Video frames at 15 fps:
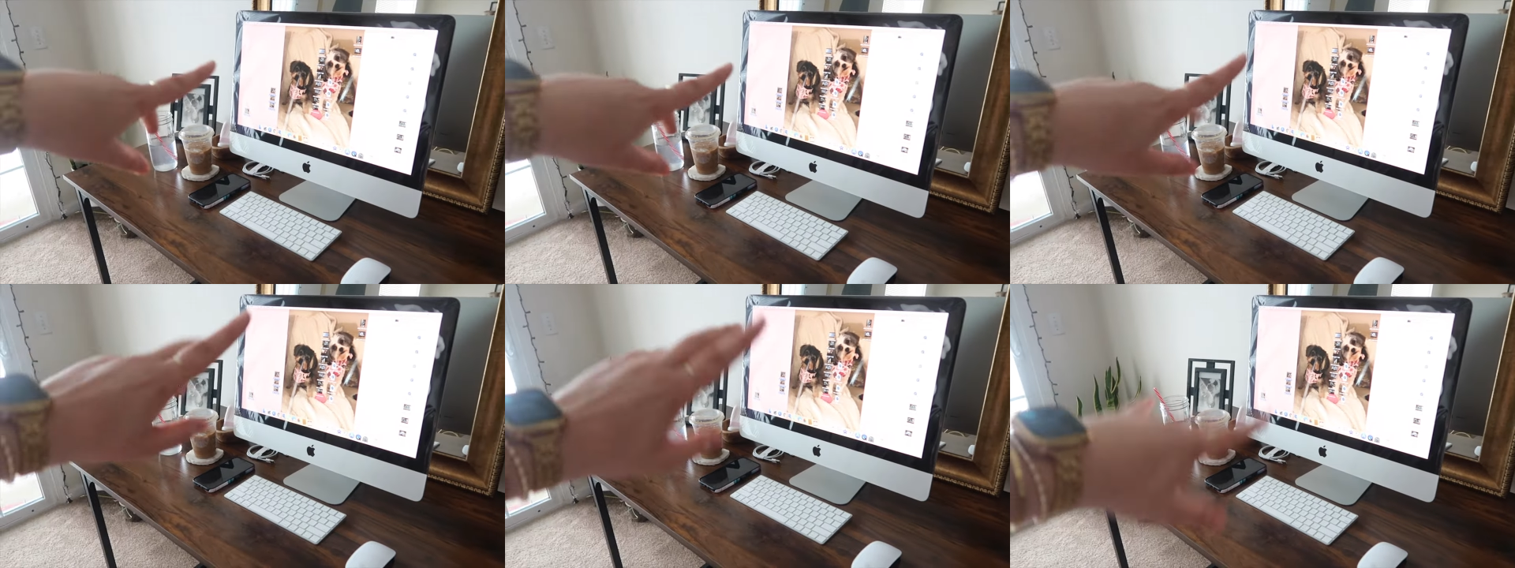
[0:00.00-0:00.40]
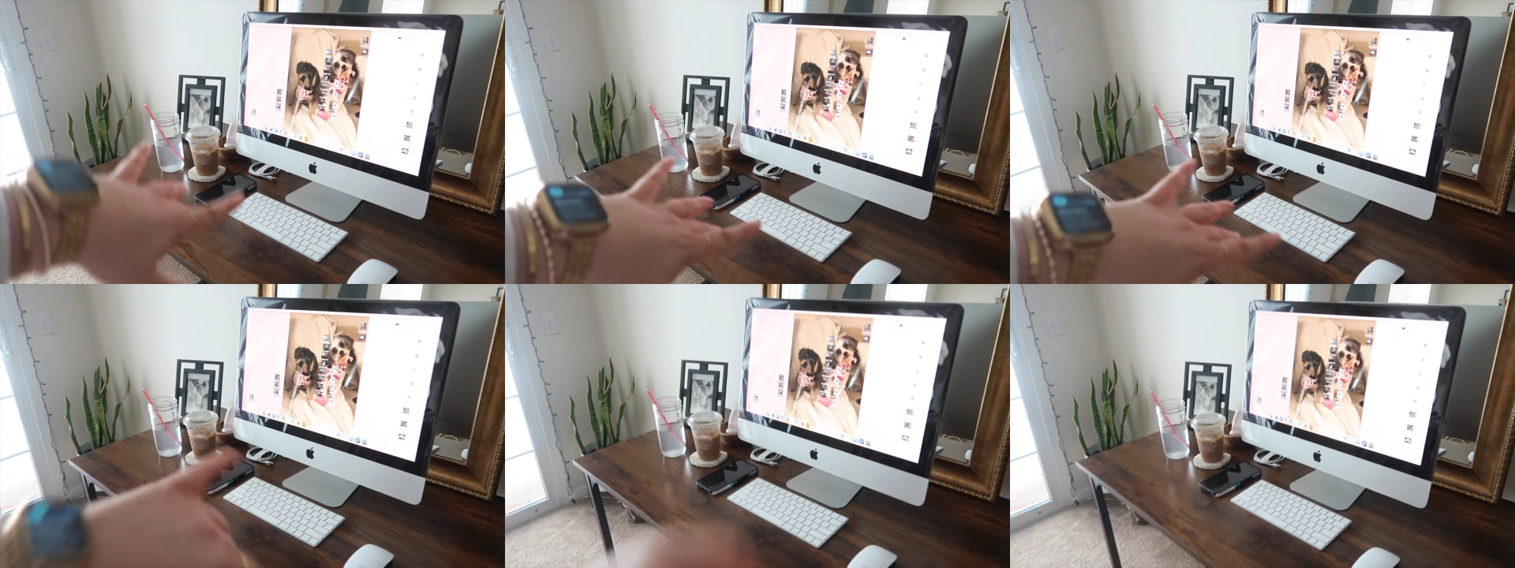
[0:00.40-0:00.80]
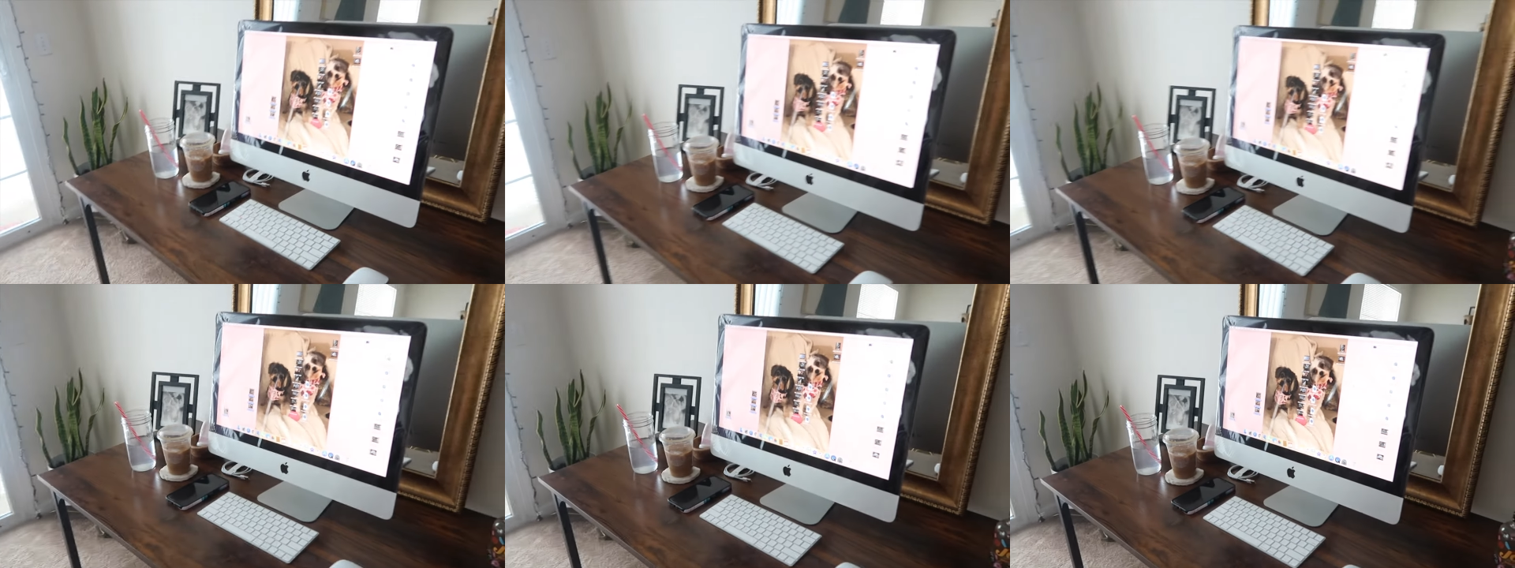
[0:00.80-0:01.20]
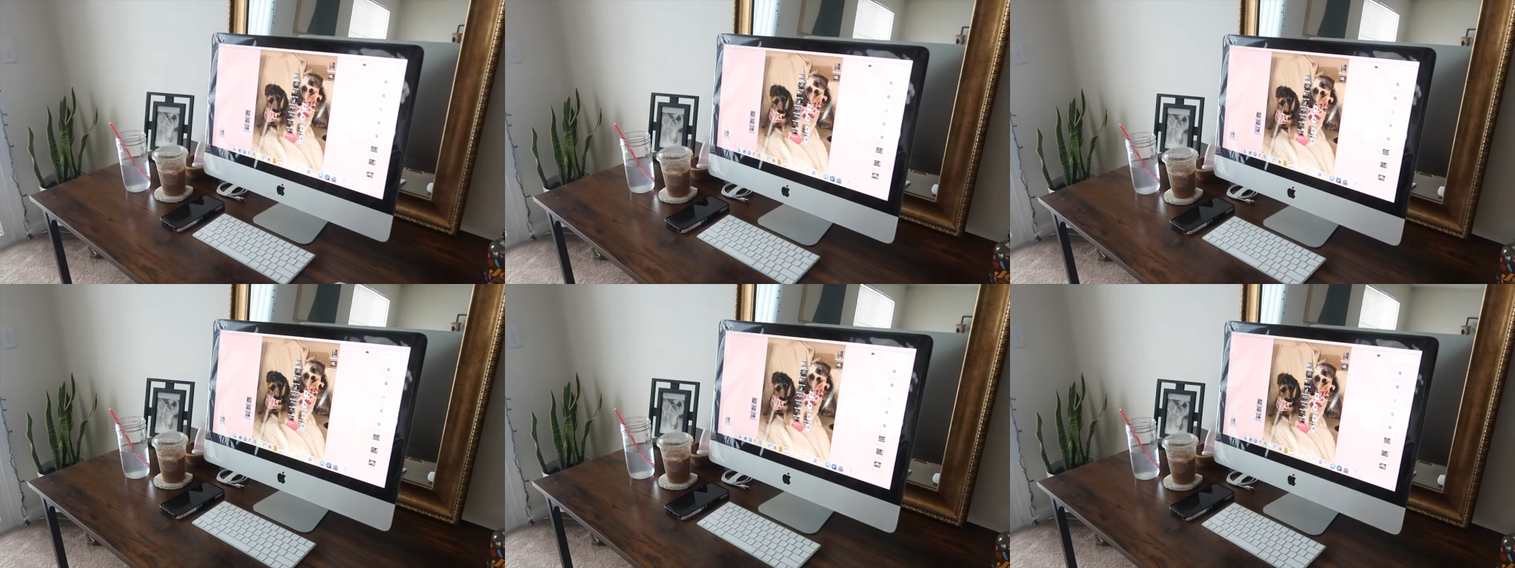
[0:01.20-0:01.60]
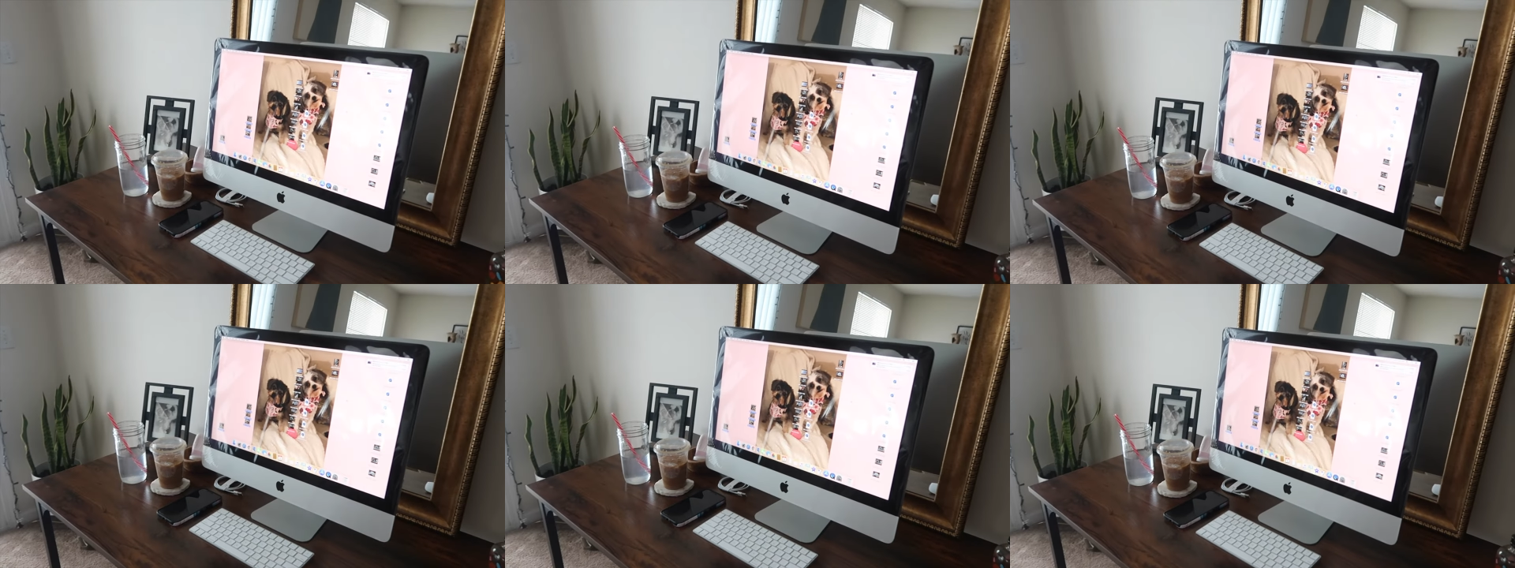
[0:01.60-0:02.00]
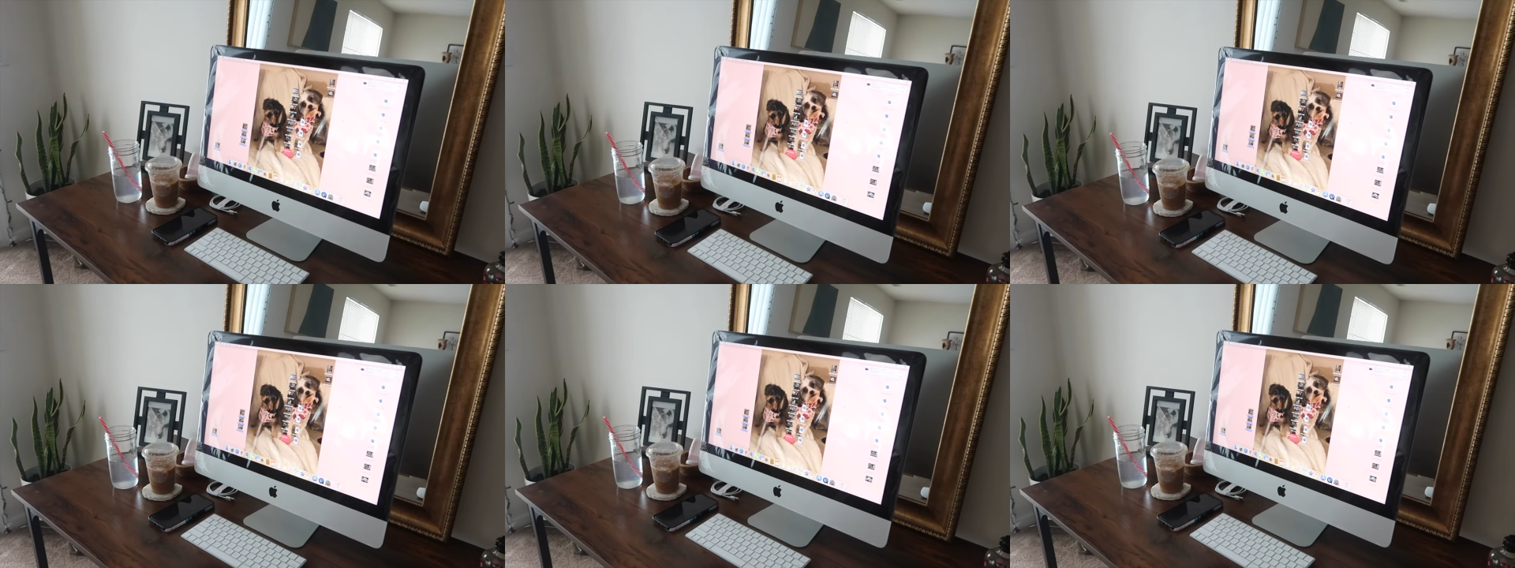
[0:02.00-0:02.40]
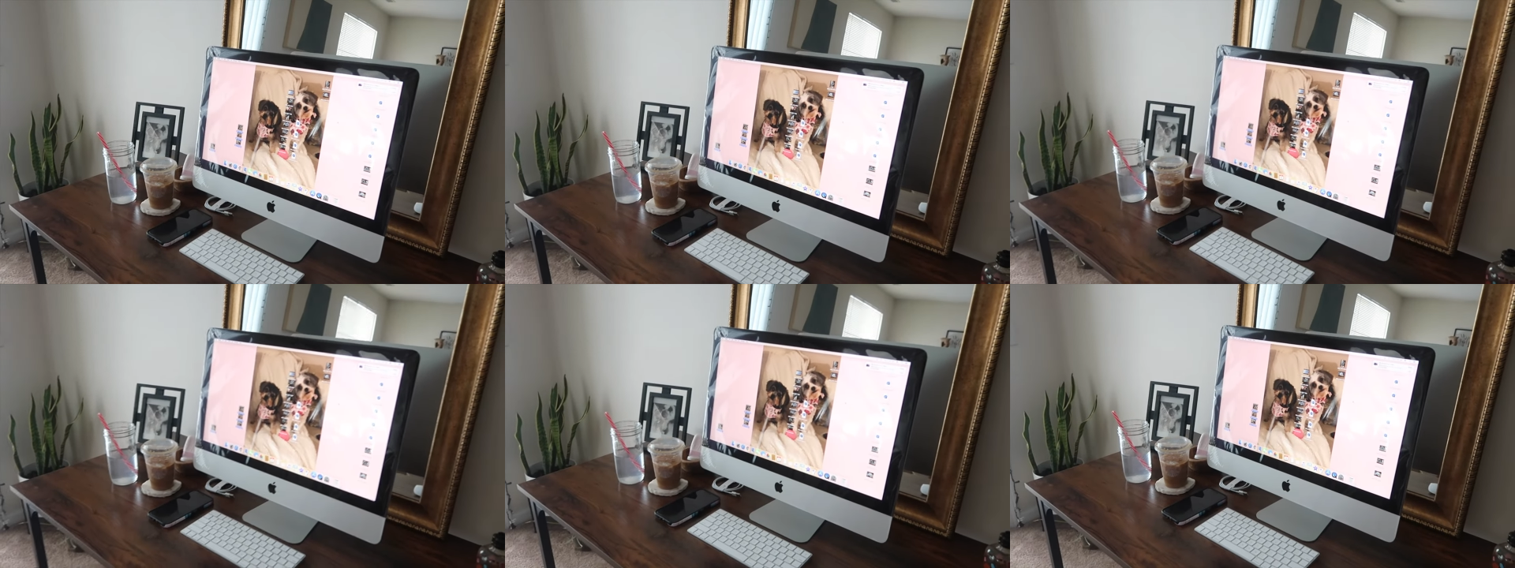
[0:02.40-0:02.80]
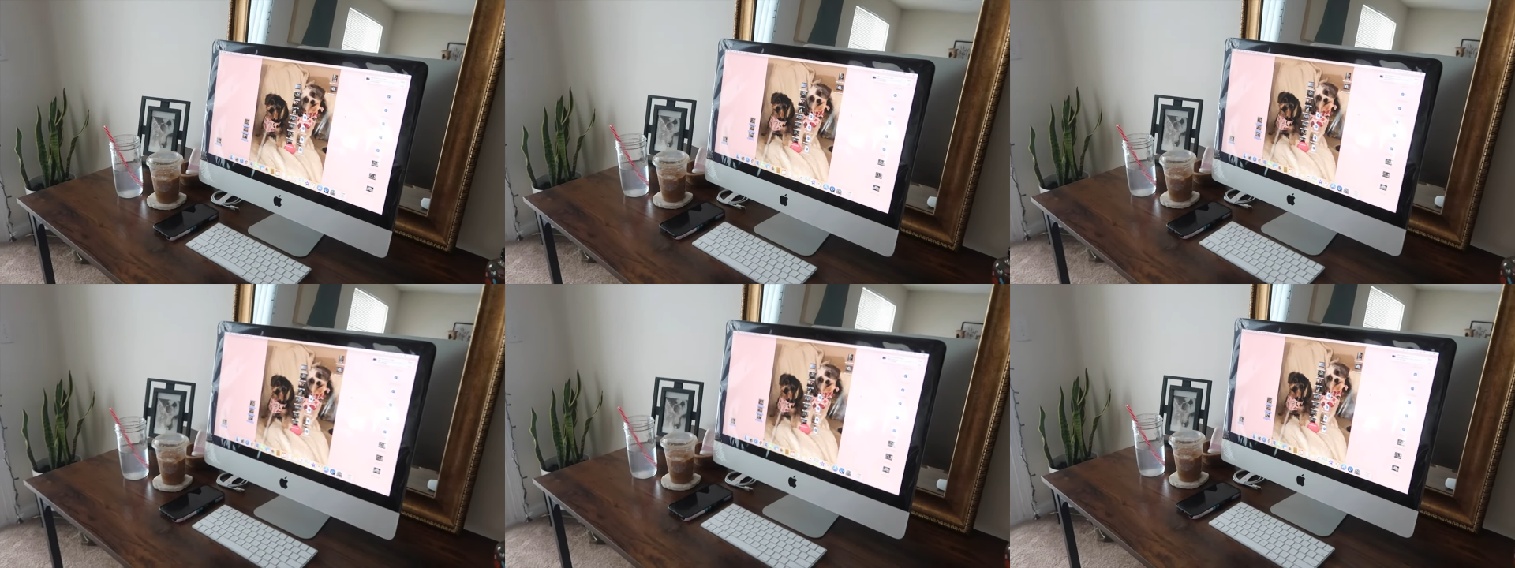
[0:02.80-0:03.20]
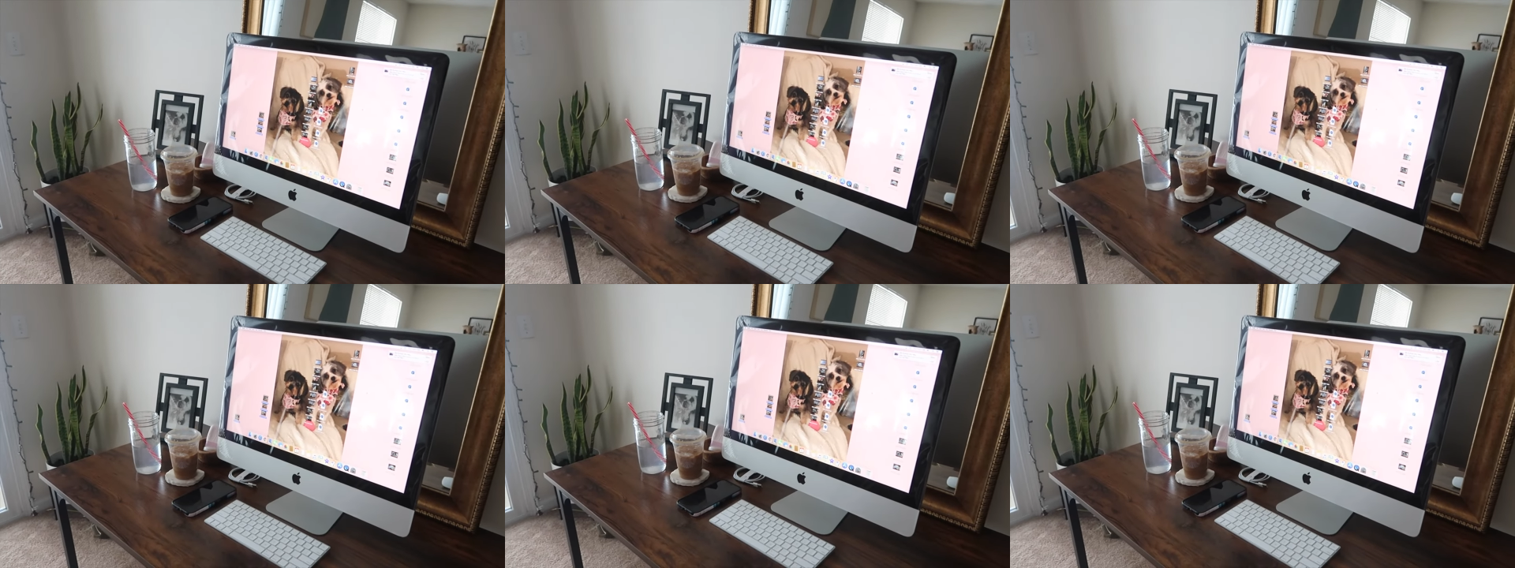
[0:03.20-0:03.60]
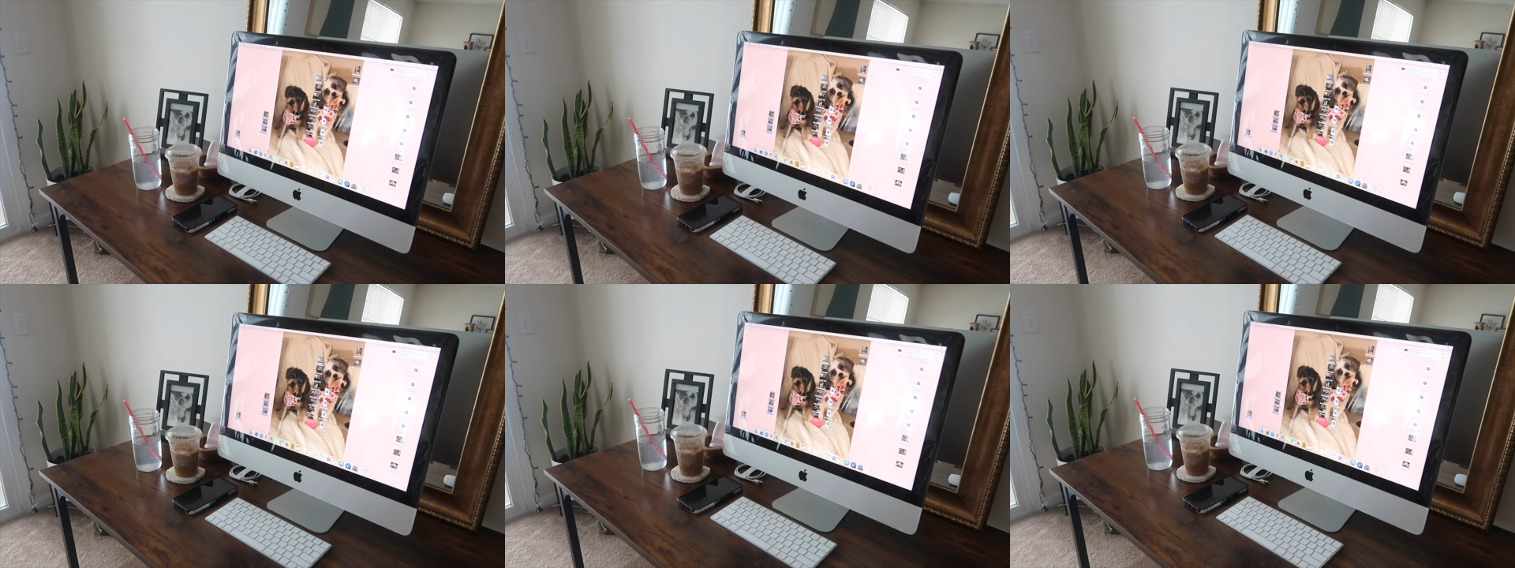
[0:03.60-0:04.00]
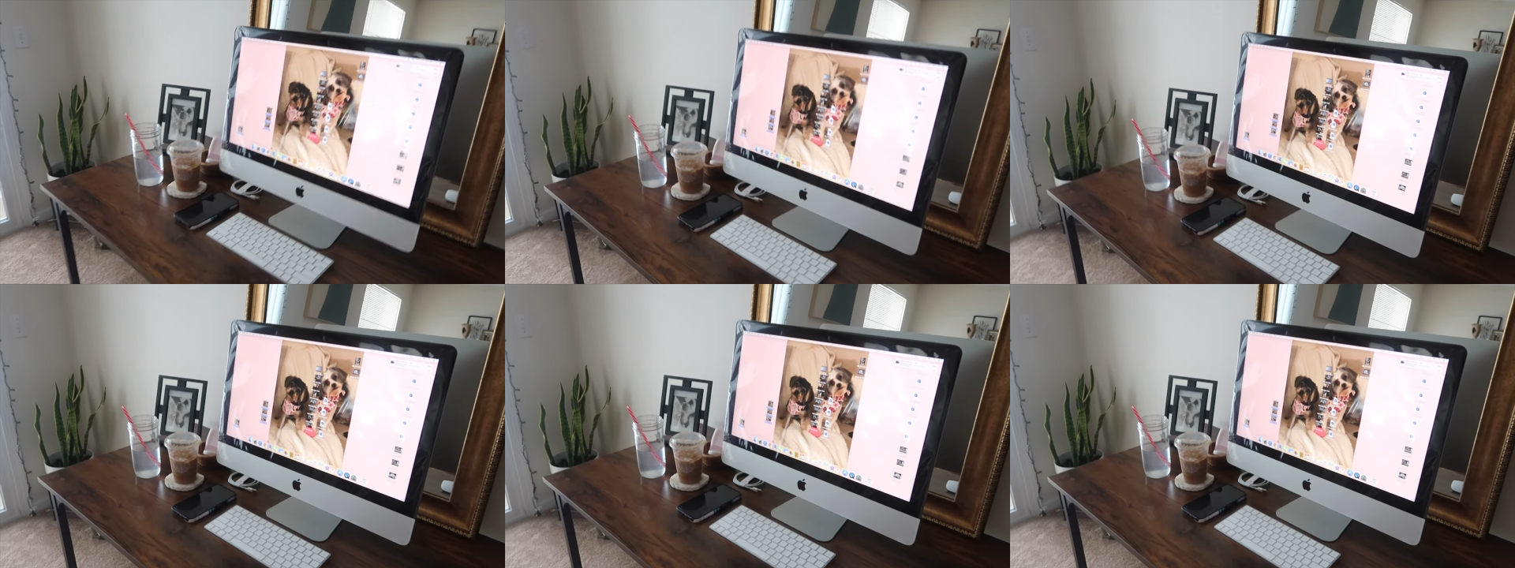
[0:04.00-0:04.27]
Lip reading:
(no speaker visible)